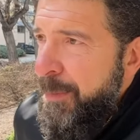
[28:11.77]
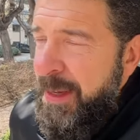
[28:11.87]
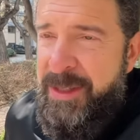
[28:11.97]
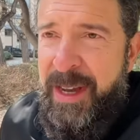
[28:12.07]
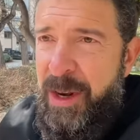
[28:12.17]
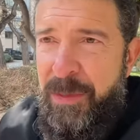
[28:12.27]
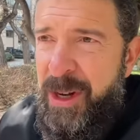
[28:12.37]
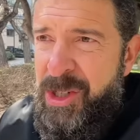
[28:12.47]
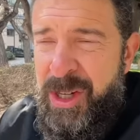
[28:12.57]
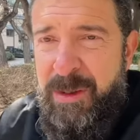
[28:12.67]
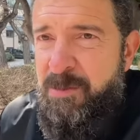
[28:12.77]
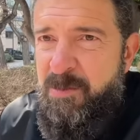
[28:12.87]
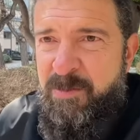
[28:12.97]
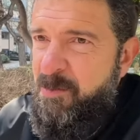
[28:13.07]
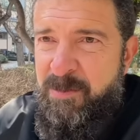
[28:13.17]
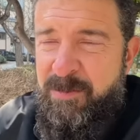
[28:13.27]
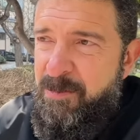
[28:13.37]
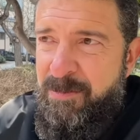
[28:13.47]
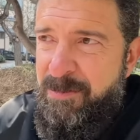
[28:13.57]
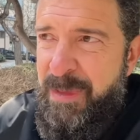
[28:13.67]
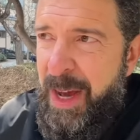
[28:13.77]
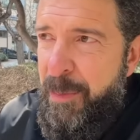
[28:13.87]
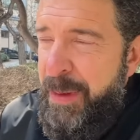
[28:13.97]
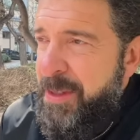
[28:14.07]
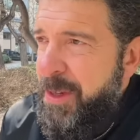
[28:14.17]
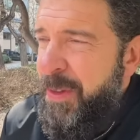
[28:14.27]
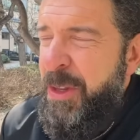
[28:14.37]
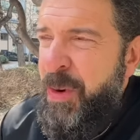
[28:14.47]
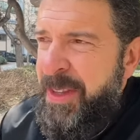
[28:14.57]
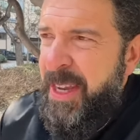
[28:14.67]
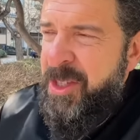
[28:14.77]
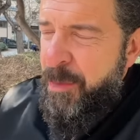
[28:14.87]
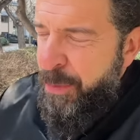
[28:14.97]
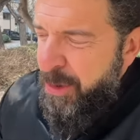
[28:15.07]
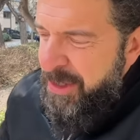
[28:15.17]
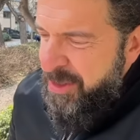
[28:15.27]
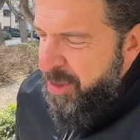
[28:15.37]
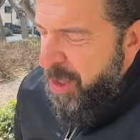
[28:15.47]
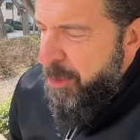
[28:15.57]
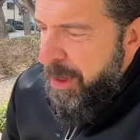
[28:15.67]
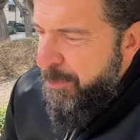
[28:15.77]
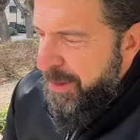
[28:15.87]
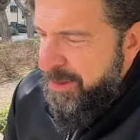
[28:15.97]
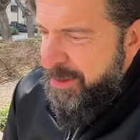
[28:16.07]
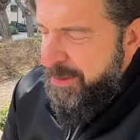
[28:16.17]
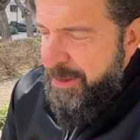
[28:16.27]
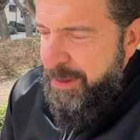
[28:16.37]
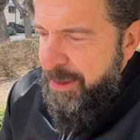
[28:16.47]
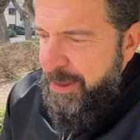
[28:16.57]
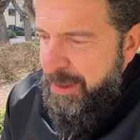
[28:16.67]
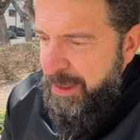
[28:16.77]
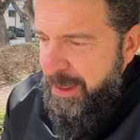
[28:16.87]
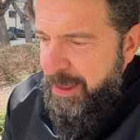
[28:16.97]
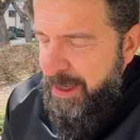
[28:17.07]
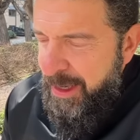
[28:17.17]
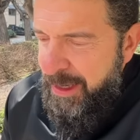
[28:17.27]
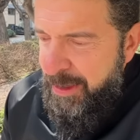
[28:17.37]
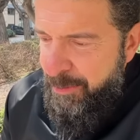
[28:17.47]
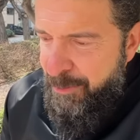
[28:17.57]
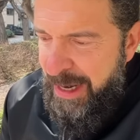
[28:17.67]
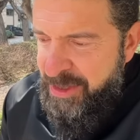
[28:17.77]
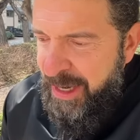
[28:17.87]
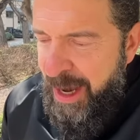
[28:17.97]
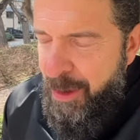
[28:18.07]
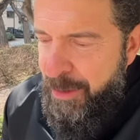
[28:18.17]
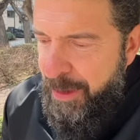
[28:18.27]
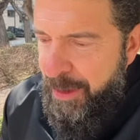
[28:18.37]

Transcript: Inside of Russia, not a big deal. And they tried to get some protests going, but in Moscow,